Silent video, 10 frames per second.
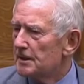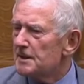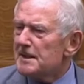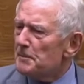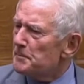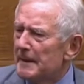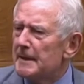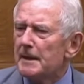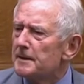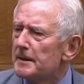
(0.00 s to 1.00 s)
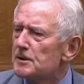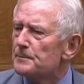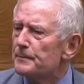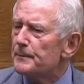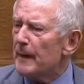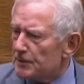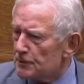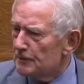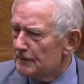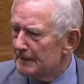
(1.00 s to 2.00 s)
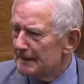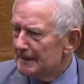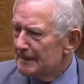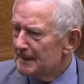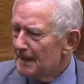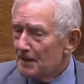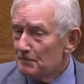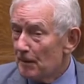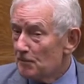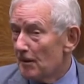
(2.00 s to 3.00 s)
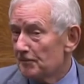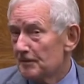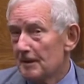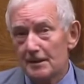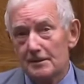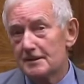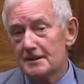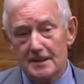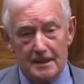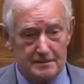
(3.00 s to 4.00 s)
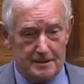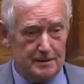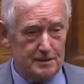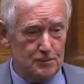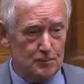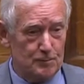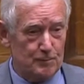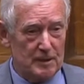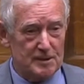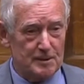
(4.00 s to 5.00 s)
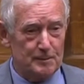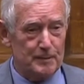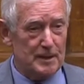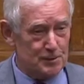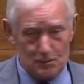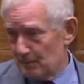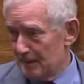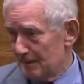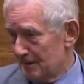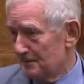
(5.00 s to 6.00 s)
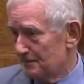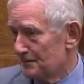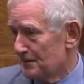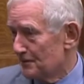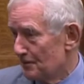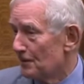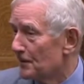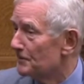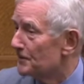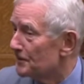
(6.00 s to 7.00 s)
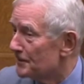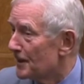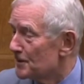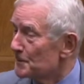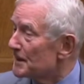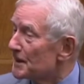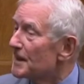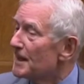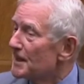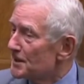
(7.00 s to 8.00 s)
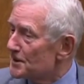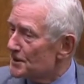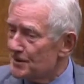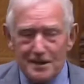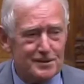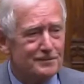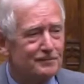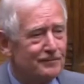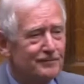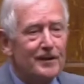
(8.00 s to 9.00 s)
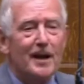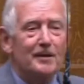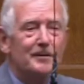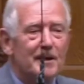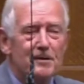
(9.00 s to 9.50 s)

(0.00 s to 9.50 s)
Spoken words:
Does that mean anything special? And my wife and I looked at her in sort of some puzzlement and could not give her an answer. But it's a sense of fun.